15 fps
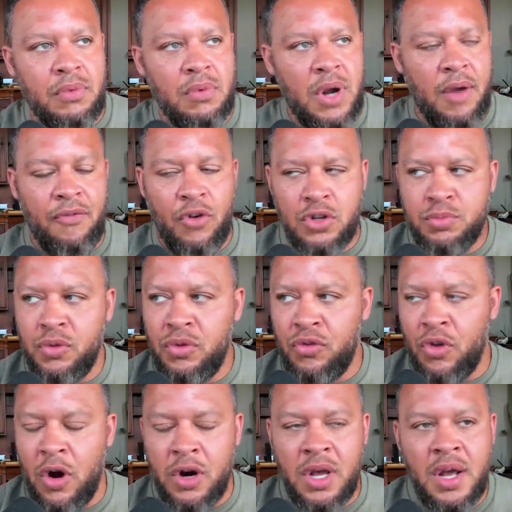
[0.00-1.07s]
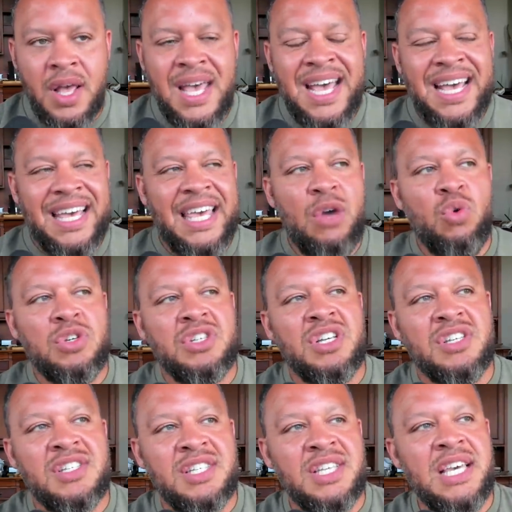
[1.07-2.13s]
when I first moved to Florida, he was the
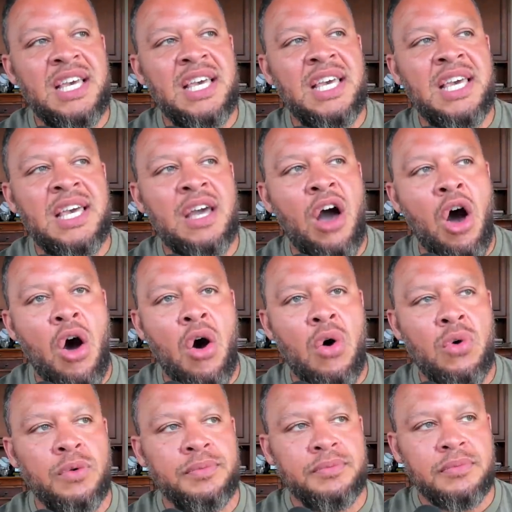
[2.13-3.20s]
CEO